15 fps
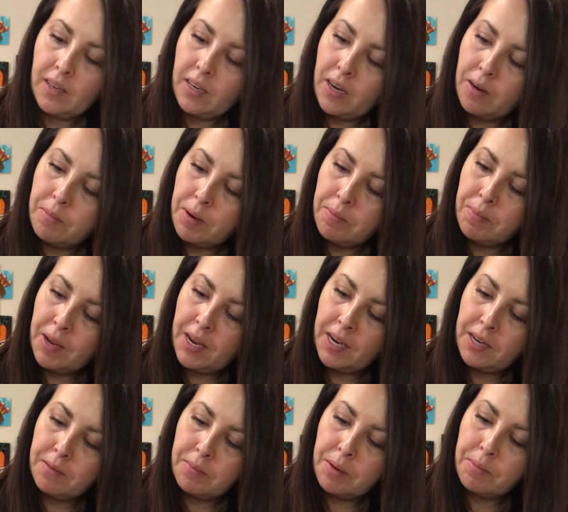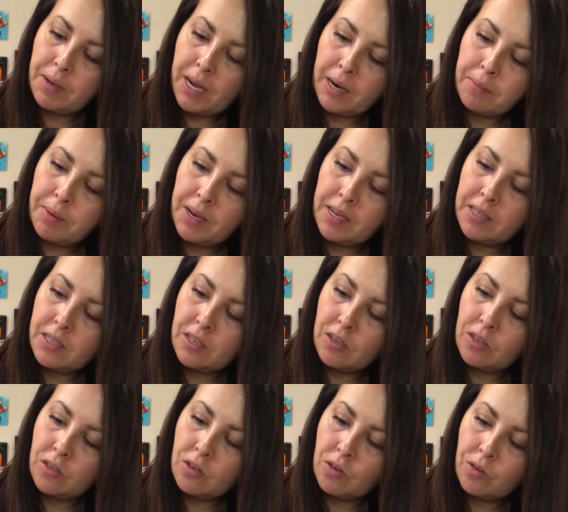Now my black paint's not
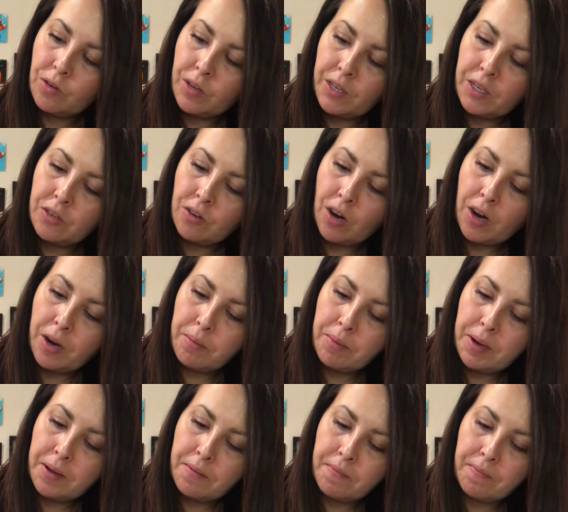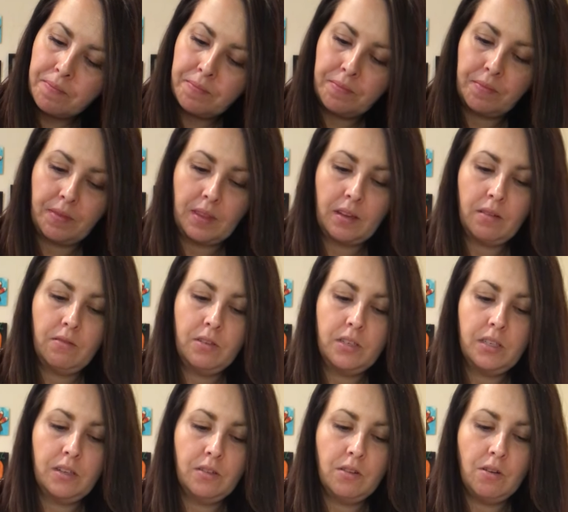totally dry, but we're
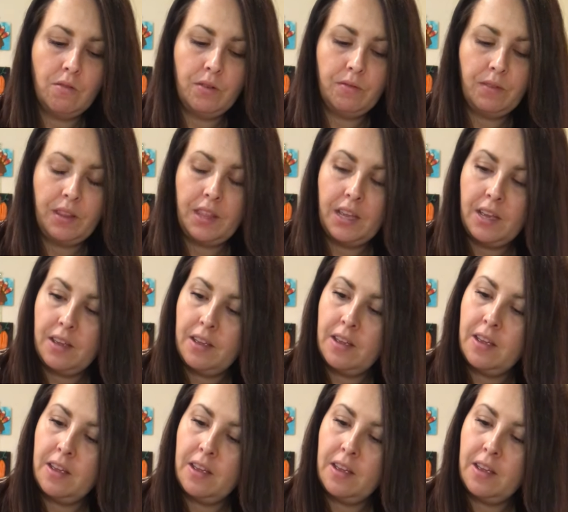still going with it.